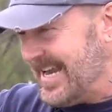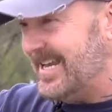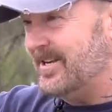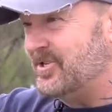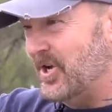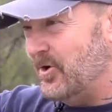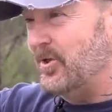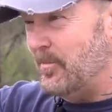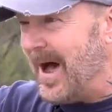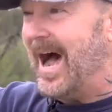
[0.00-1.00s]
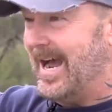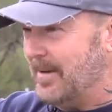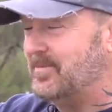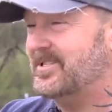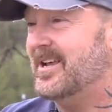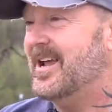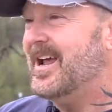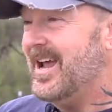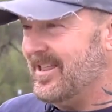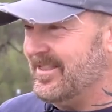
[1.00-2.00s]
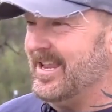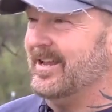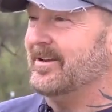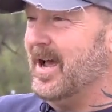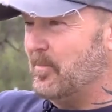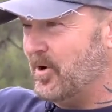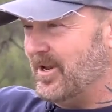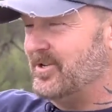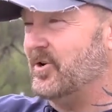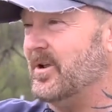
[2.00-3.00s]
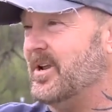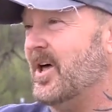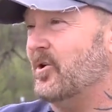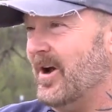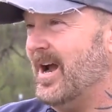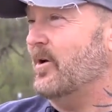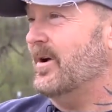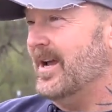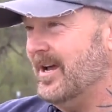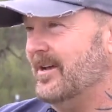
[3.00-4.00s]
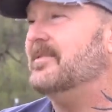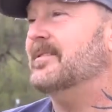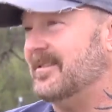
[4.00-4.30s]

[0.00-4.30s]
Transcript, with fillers: into the pipes and then got put into another area